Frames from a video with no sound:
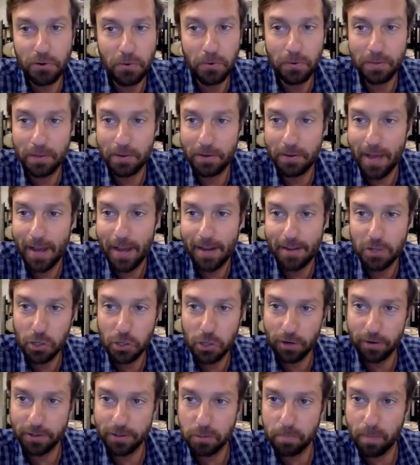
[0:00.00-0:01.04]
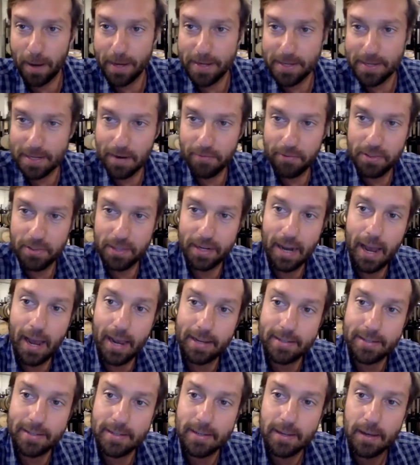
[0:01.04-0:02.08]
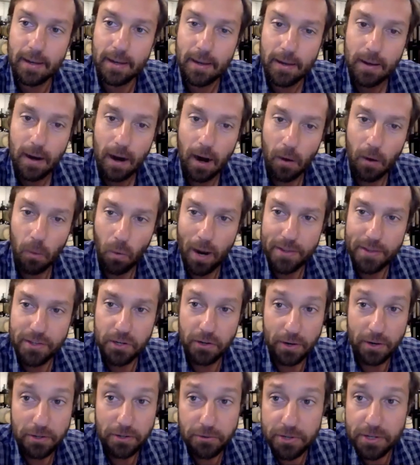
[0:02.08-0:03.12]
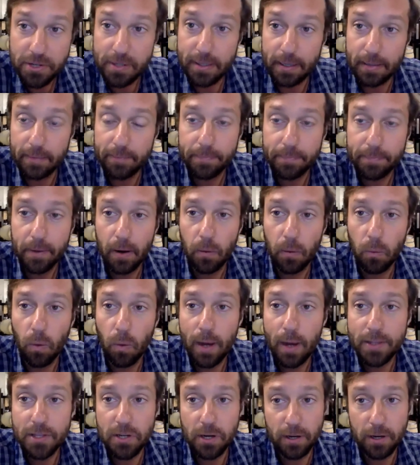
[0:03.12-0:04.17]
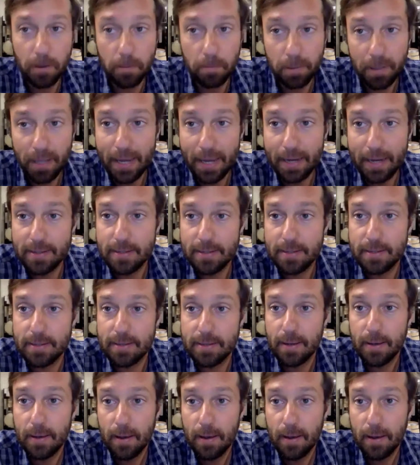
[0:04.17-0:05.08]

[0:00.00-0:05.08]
They're not sugar and spice and everything nice. Our wines are interesting. Our wines are complex.